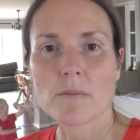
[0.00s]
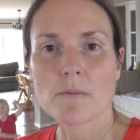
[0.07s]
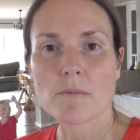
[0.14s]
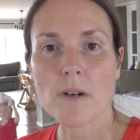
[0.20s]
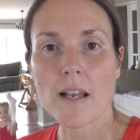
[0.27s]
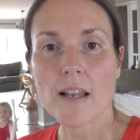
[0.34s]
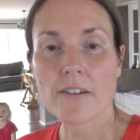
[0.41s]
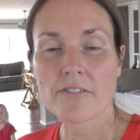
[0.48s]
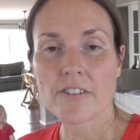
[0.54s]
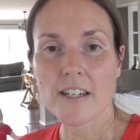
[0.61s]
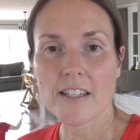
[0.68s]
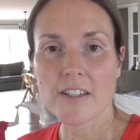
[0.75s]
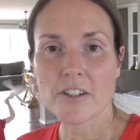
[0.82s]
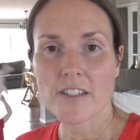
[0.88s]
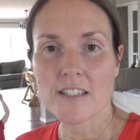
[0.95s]
Well, I
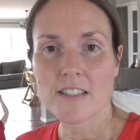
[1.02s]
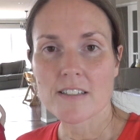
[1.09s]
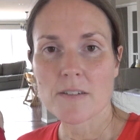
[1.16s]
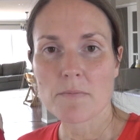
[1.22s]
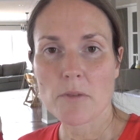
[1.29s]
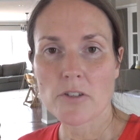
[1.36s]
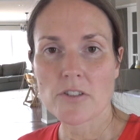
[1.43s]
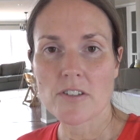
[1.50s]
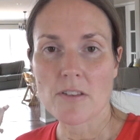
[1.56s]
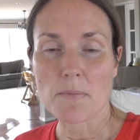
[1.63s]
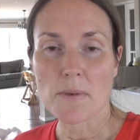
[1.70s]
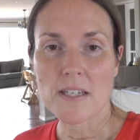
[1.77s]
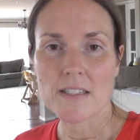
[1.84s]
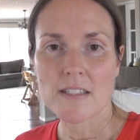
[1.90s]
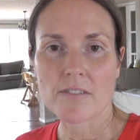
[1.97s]
finally got in most of the
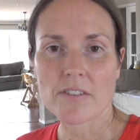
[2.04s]
beets.